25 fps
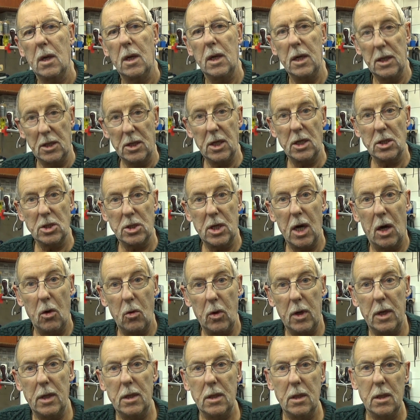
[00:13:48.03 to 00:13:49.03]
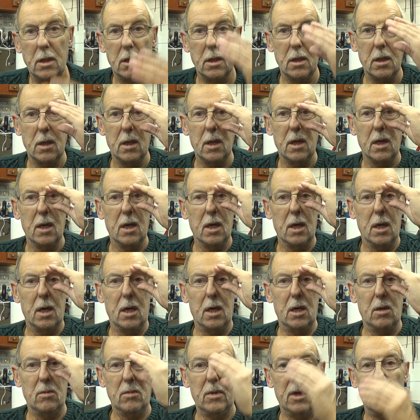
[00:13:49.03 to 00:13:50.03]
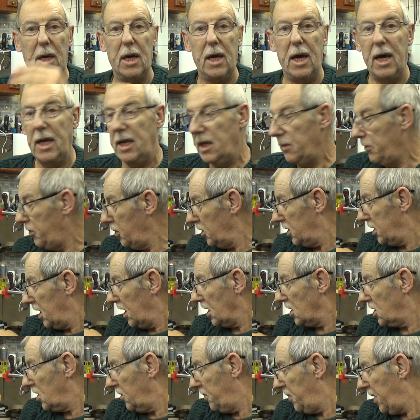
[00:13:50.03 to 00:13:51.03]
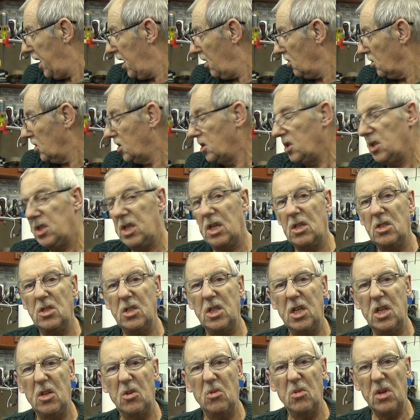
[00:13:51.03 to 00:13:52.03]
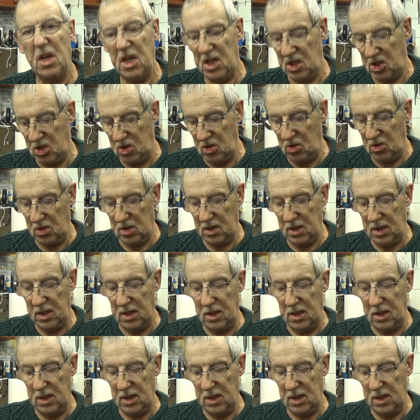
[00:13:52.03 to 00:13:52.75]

It does go in, and it protects the pouch. It doesn't get all that soot.